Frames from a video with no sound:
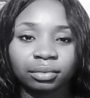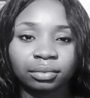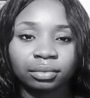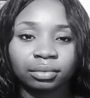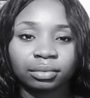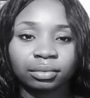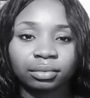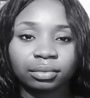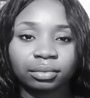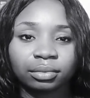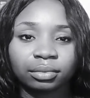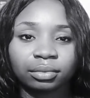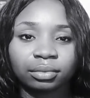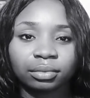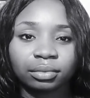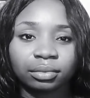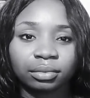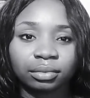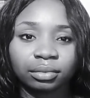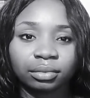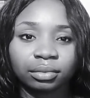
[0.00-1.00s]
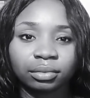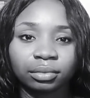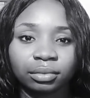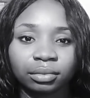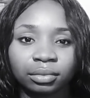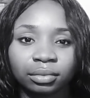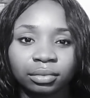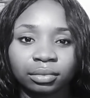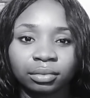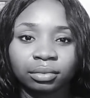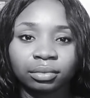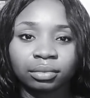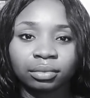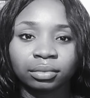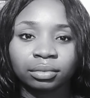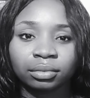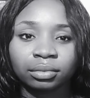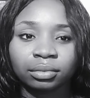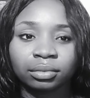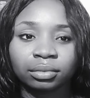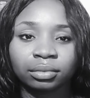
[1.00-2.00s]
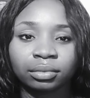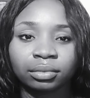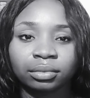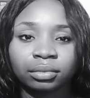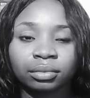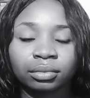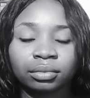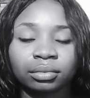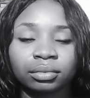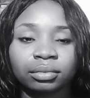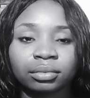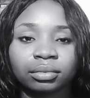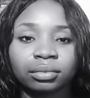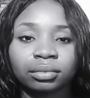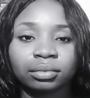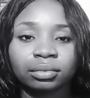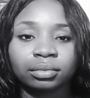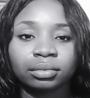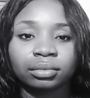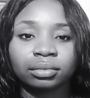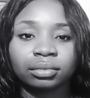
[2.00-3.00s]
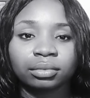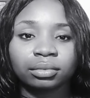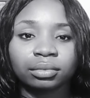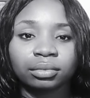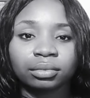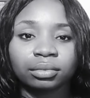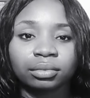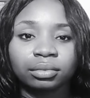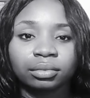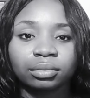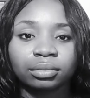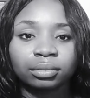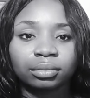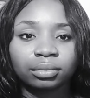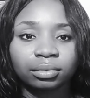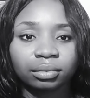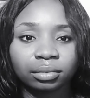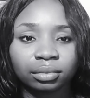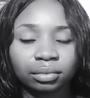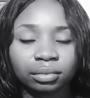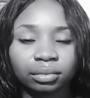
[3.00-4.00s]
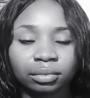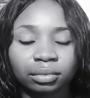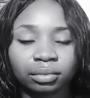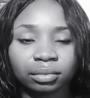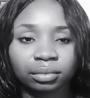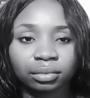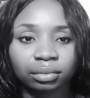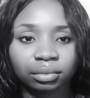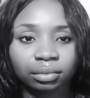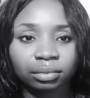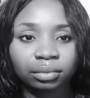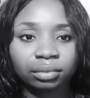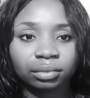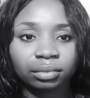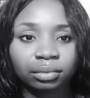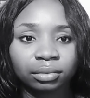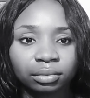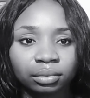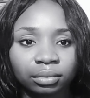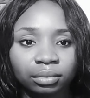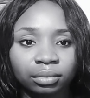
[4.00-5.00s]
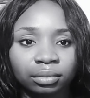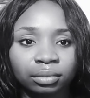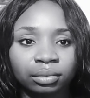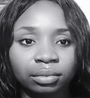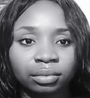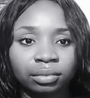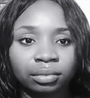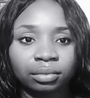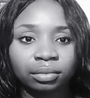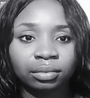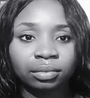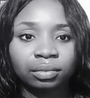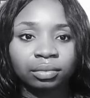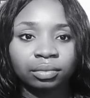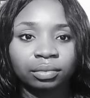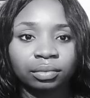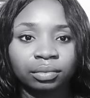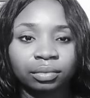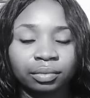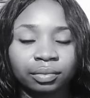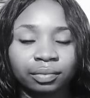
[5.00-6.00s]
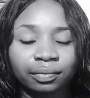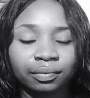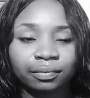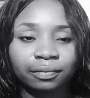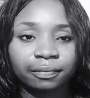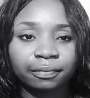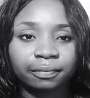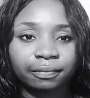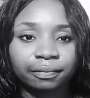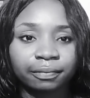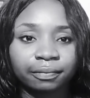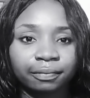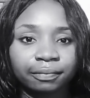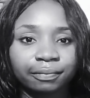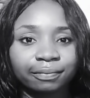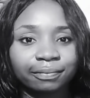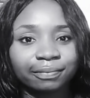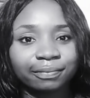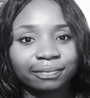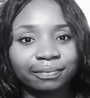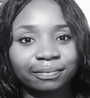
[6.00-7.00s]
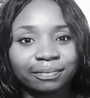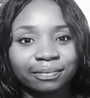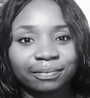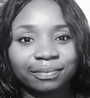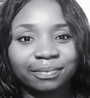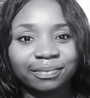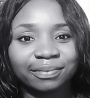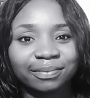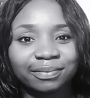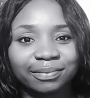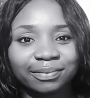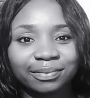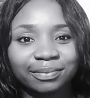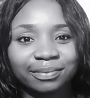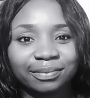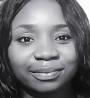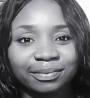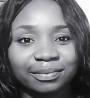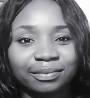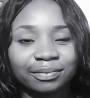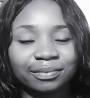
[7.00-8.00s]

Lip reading: No words are spoken by the person on screen.